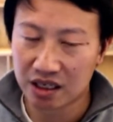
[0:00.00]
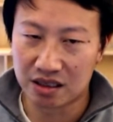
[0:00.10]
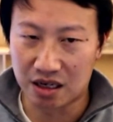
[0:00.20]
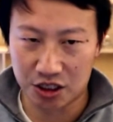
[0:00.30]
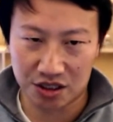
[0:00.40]

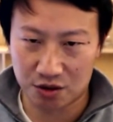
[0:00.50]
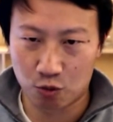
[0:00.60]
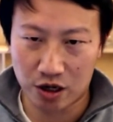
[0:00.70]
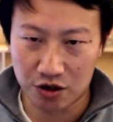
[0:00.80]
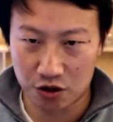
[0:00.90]
not just to
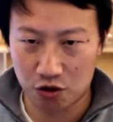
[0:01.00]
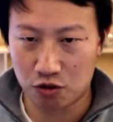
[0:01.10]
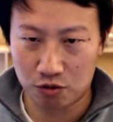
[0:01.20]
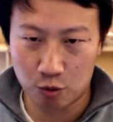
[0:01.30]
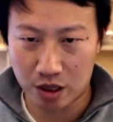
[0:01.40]
where your
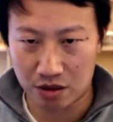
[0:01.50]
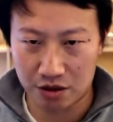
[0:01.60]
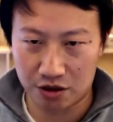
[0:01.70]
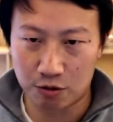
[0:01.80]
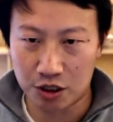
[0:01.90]

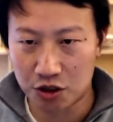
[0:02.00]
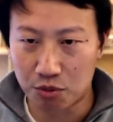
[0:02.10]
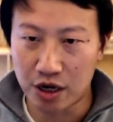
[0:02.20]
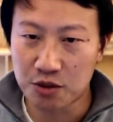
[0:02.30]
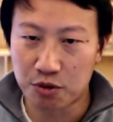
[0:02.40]
original
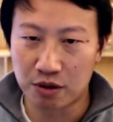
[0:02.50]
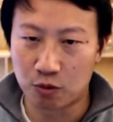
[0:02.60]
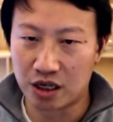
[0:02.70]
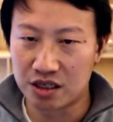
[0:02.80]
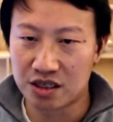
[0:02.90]
branch point
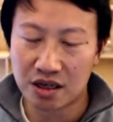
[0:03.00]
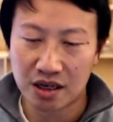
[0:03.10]
was,